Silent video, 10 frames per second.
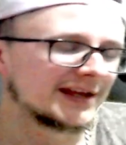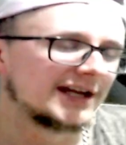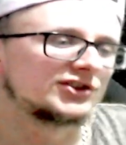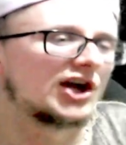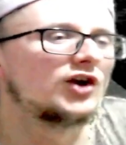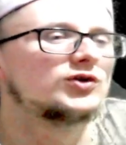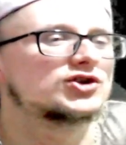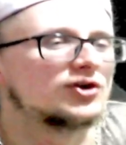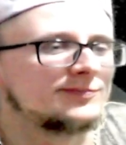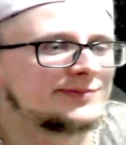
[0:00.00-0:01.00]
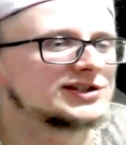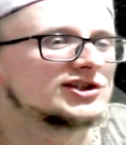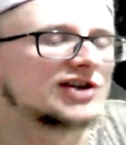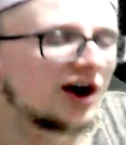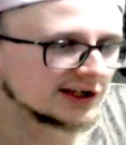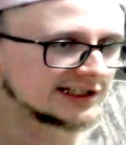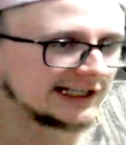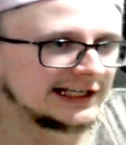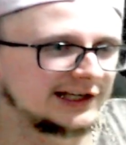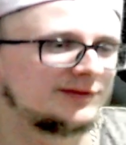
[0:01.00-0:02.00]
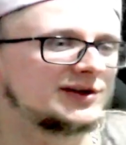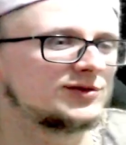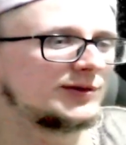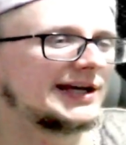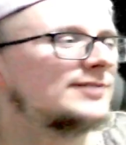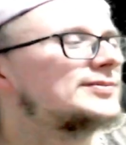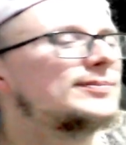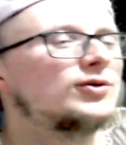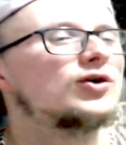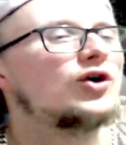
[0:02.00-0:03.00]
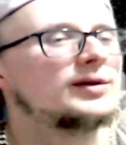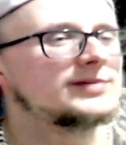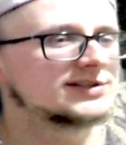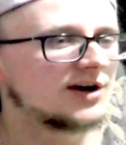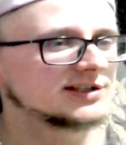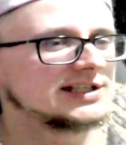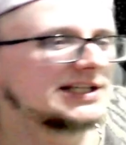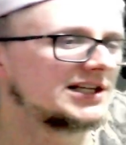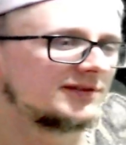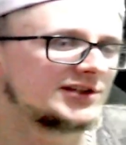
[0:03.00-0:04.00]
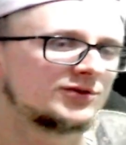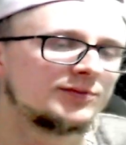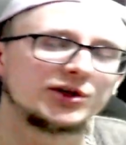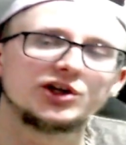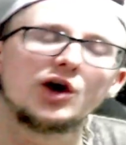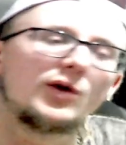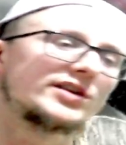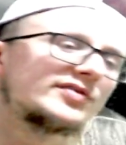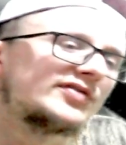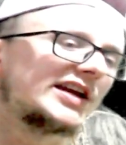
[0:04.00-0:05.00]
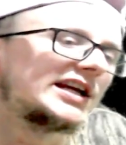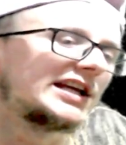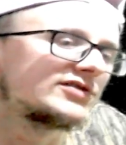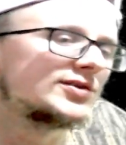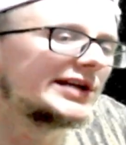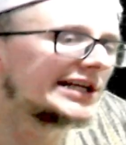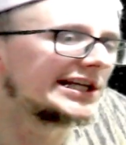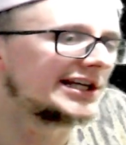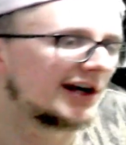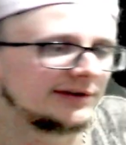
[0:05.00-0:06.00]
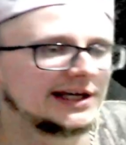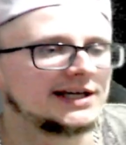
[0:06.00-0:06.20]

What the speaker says: Donald Trump is a toxic individual, yeah? People call him a toxic individual. But you know what? The thing that gives you an ego, yeah?